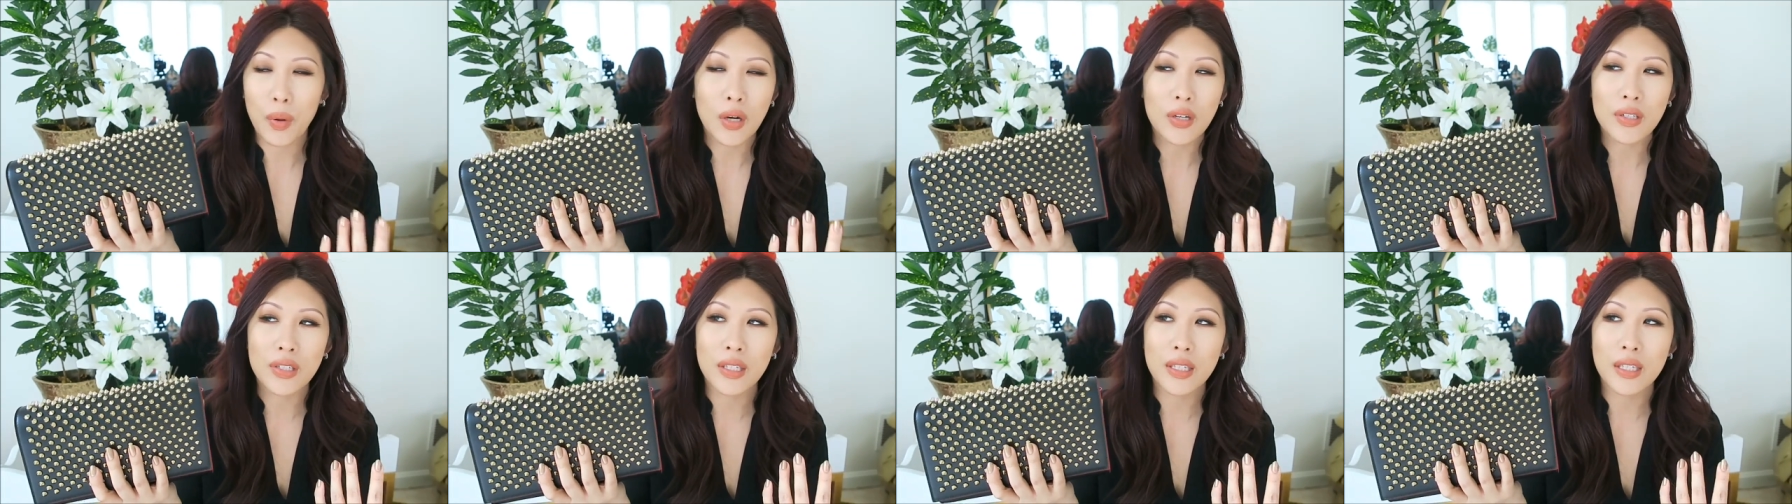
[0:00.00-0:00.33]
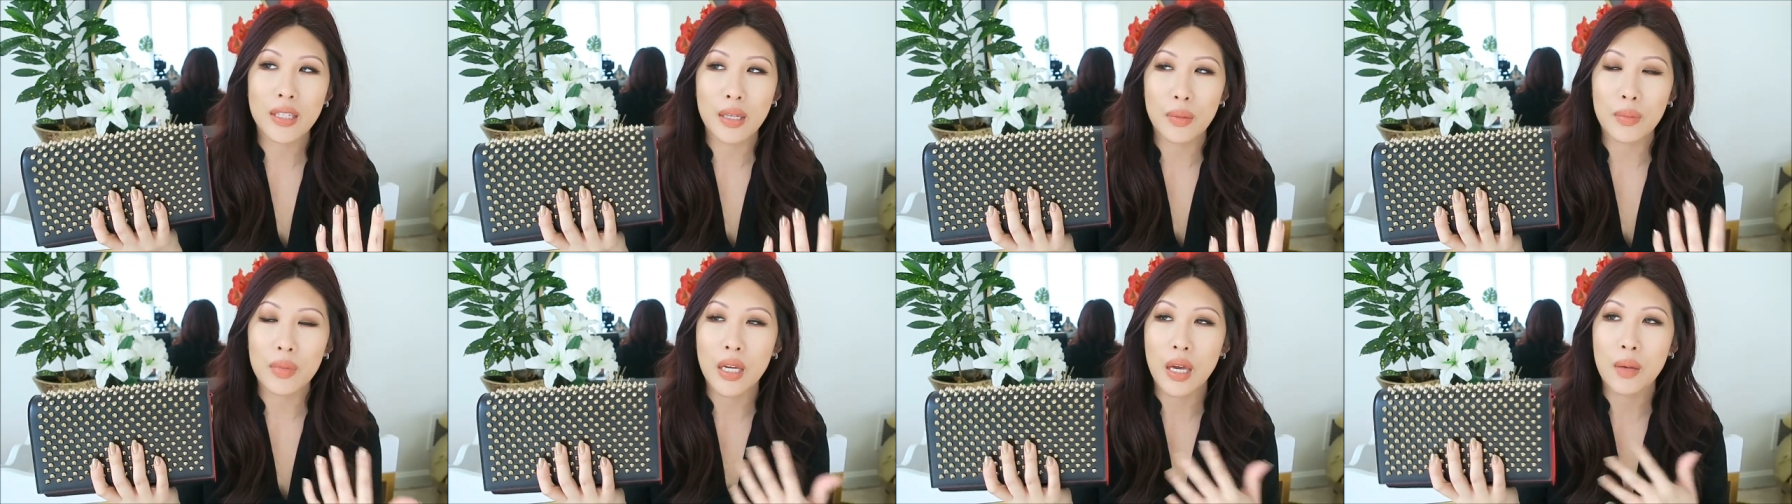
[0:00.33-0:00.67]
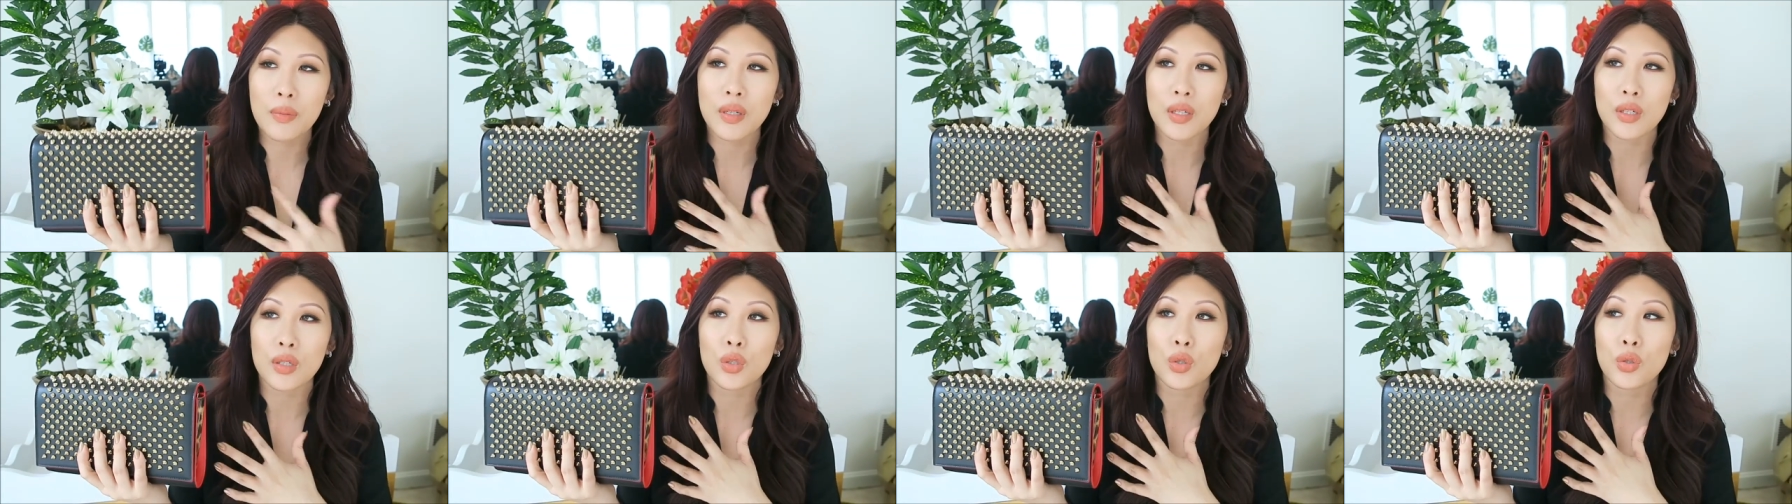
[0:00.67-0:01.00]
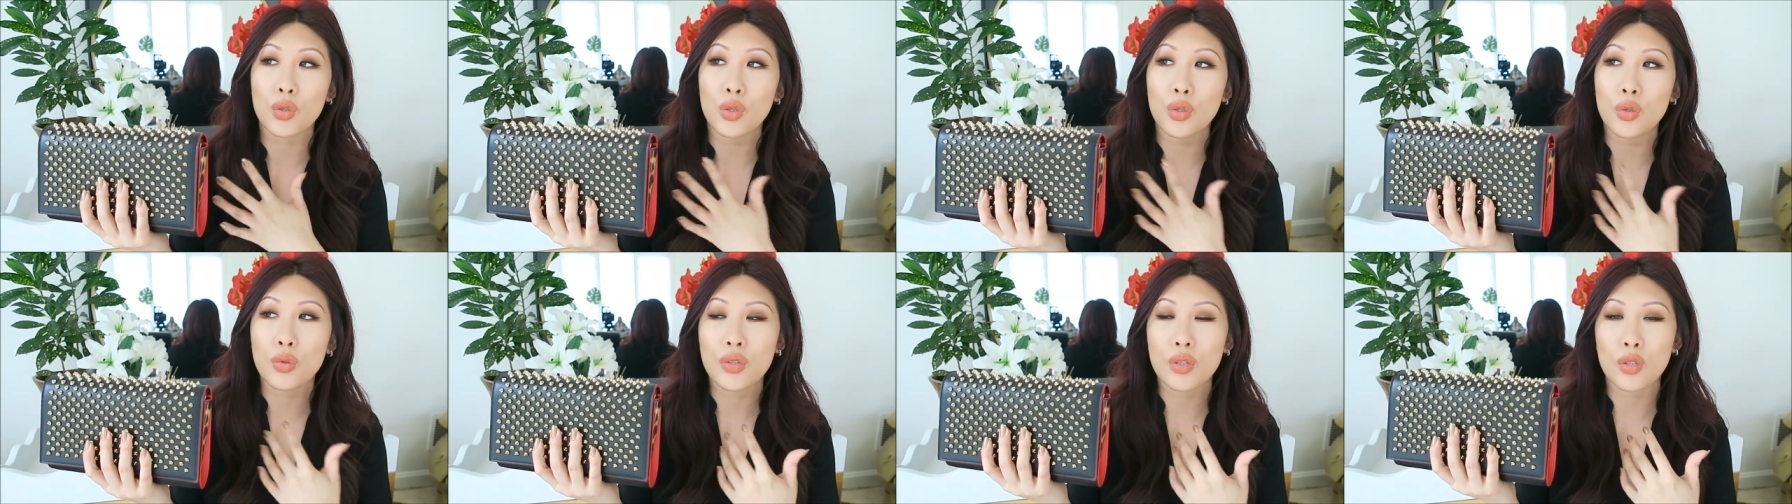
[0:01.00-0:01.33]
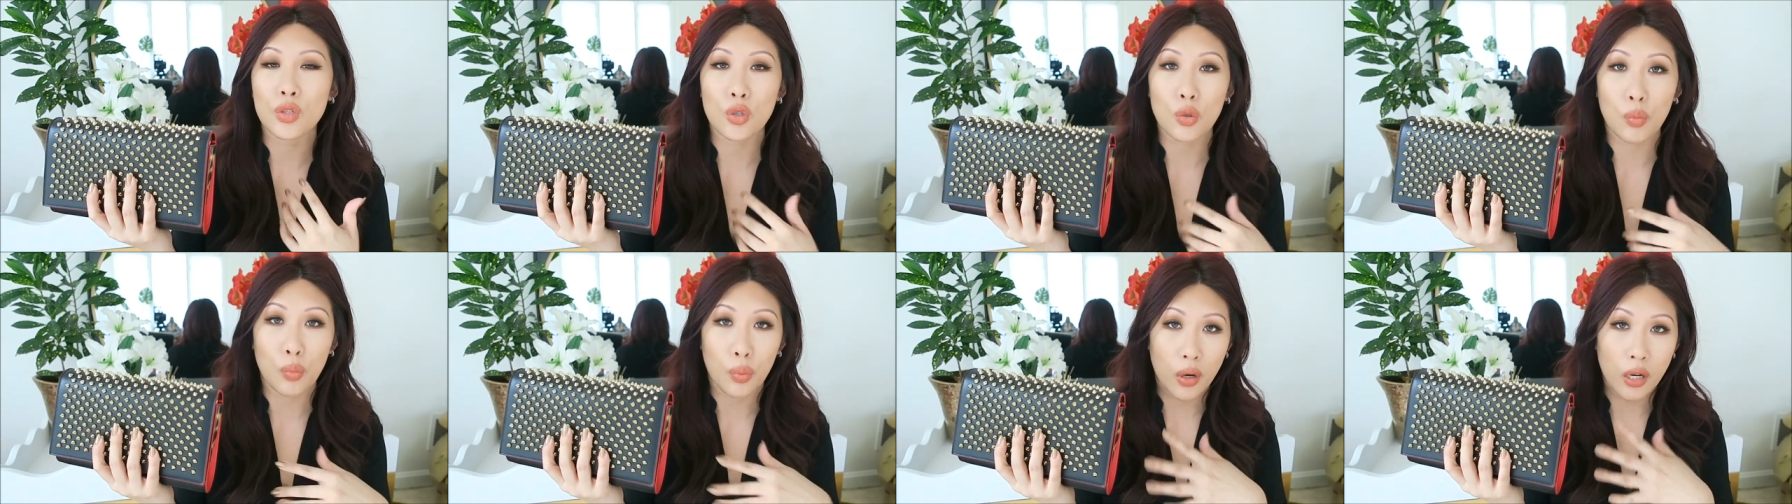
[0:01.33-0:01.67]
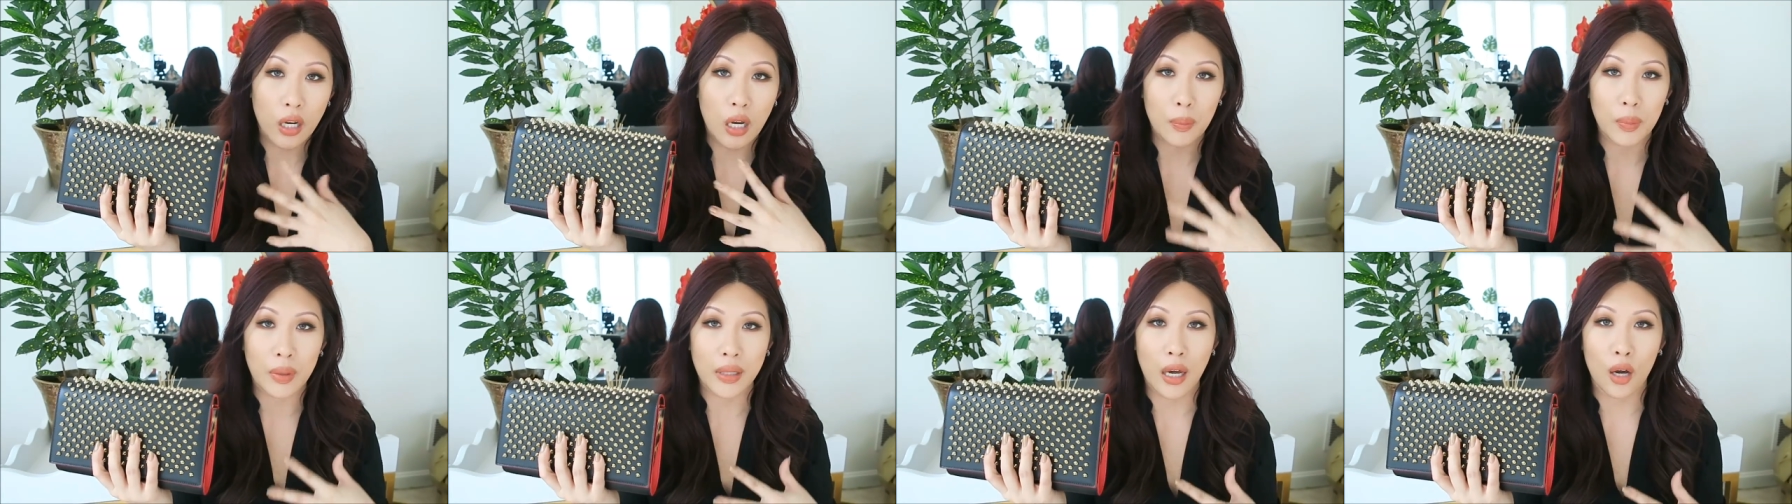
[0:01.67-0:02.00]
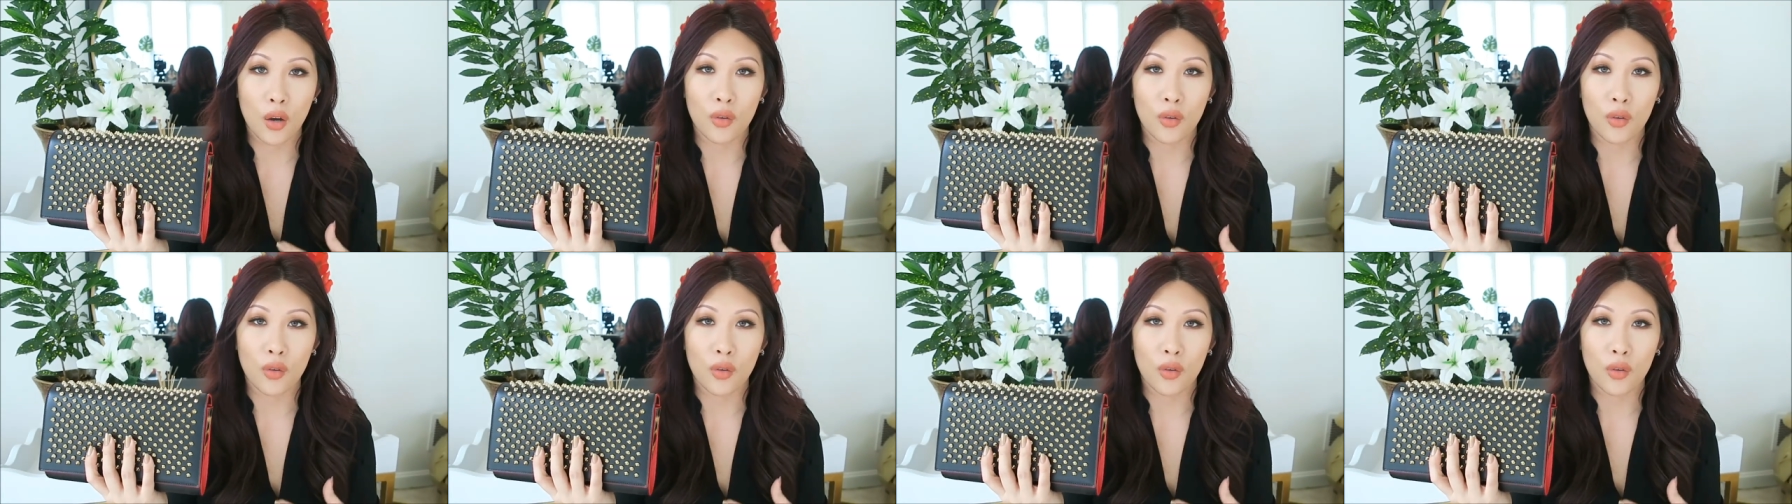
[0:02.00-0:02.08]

purses sometimes is to use it to break up an